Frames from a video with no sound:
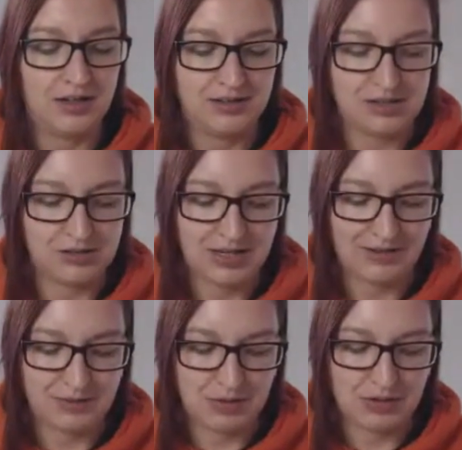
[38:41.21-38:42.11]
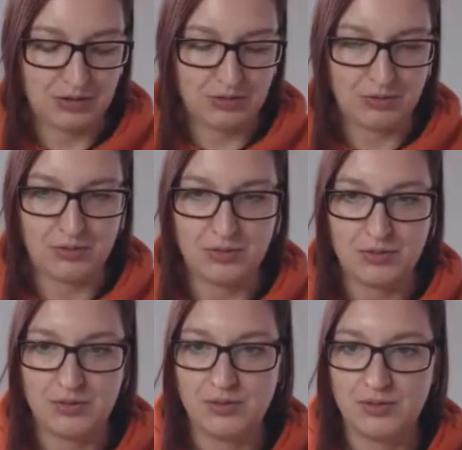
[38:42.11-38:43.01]
So you'd have to put your
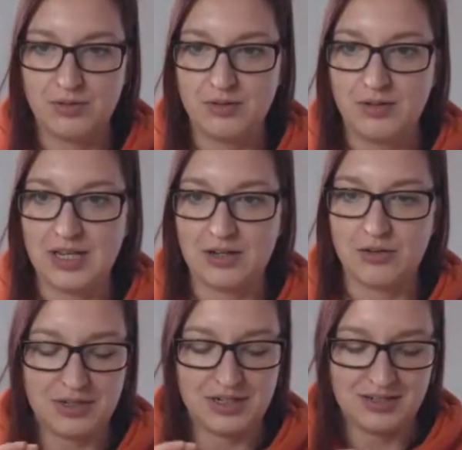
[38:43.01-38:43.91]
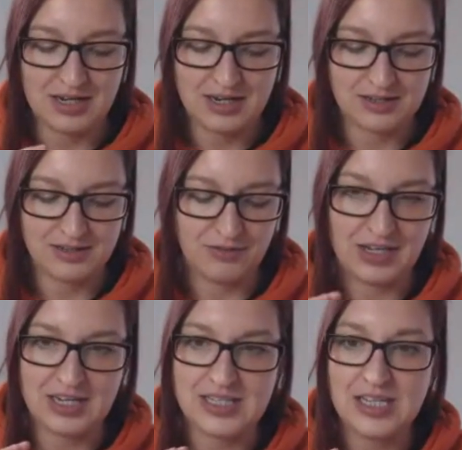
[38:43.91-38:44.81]
yeah corporation tax, your V
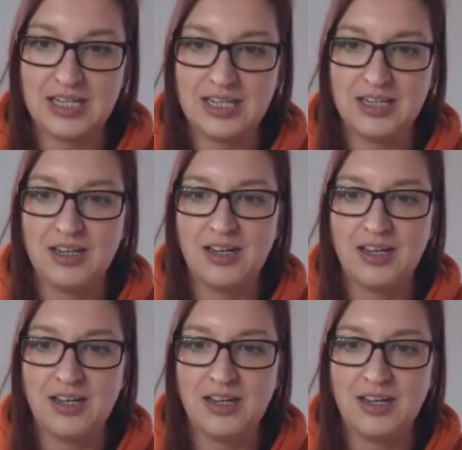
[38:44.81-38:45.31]
A T,